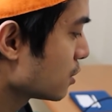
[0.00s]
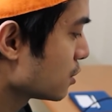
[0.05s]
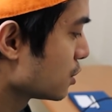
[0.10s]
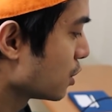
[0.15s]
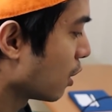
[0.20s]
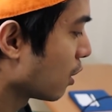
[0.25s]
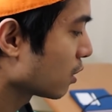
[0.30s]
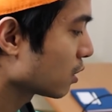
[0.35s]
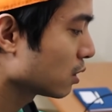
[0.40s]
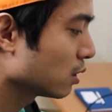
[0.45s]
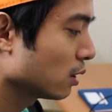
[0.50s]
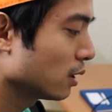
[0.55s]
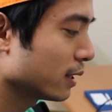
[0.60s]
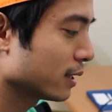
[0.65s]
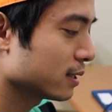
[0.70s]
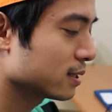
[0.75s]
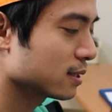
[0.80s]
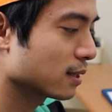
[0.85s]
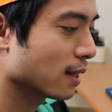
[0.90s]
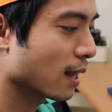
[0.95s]
Dongle
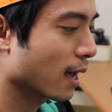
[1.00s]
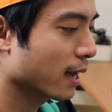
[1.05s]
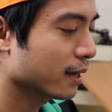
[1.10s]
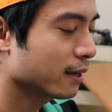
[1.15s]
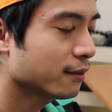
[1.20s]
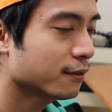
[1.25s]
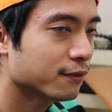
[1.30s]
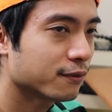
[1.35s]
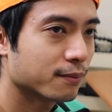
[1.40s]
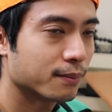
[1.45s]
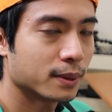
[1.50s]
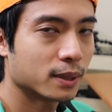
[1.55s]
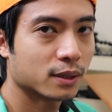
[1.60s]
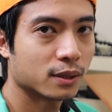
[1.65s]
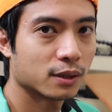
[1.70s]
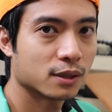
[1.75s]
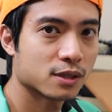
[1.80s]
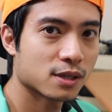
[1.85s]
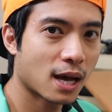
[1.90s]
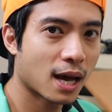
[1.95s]
is life
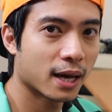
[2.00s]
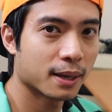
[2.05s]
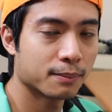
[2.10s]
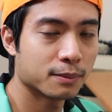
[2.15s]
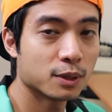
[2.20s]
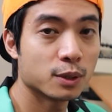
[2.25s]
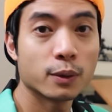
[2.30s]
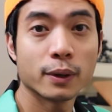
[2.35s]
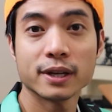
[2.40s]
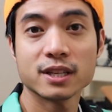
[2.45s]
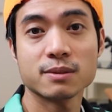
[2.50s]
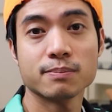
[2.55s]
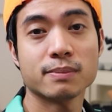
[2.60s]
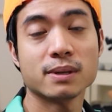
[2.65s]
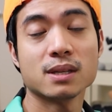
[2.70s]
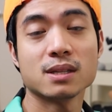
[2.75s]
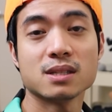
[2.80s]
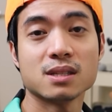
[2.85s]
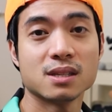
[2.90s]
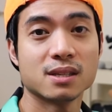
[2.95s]
because I'm
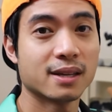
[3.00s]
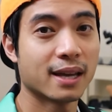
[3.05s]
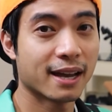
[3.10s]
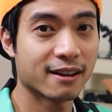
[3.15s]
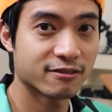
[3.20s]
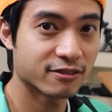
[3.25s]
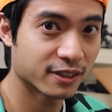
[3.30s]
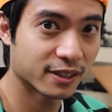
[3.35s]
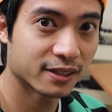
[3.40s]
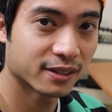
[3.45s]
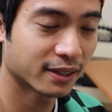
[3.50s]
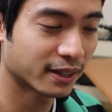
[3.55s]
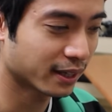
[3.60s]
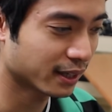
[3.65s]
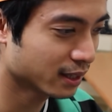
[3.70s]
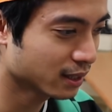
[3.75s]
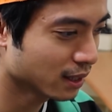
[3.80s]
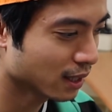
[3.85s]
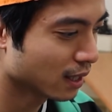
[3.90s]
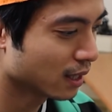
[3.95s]
USB-C
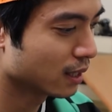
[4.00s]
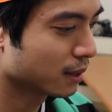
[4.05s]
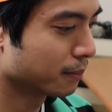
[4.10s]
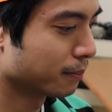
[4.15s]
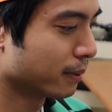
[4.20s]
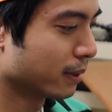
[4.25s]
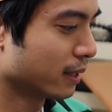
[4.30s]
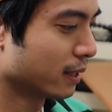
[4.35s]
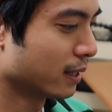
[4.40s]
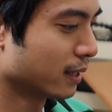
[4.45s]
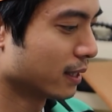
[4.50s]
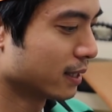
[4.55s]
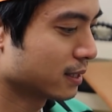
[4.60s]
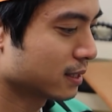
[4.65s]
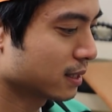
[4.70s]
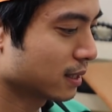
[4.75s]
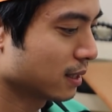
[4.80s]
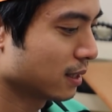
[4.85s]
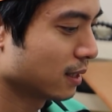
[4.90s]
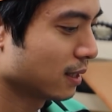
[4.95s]
everything,
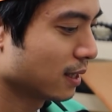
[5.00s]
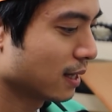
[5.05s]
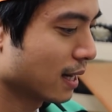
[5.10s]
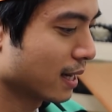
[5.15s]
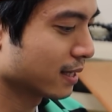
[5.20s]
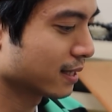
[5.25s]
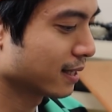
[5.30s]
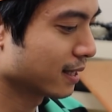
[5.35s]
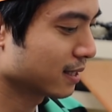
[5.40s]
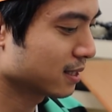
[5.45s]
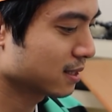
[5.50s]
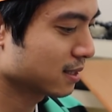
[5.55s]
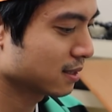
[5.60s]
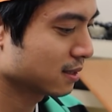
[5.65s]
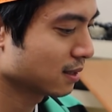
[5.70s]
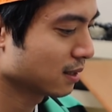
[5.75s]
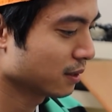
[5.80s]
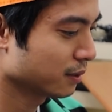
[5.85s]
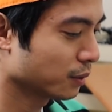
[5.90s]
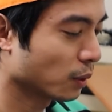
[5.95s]
but I
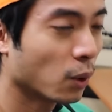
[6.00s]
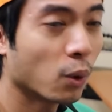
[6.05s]
guess the